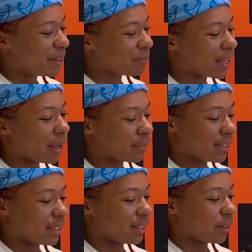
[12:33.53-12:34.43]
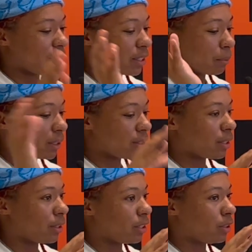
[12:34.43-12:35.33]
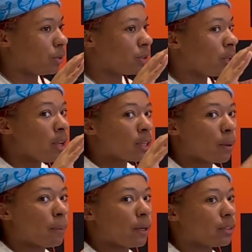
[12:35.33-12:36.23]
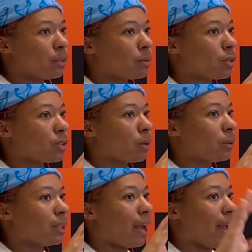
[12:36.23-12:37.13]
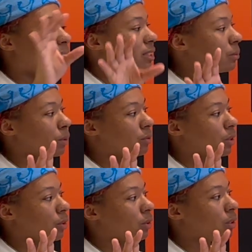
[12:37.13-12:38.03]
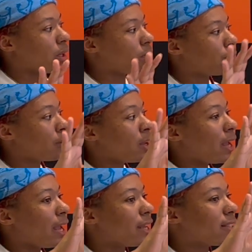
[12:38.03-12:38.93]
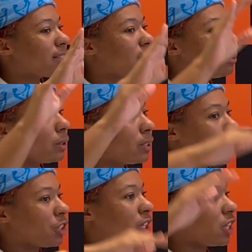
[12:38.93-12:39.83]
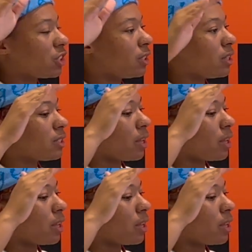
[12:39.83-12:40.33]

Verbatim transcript: Um, have kid like military youth compare them to someone that hasn't moved their whole life and see where the education is,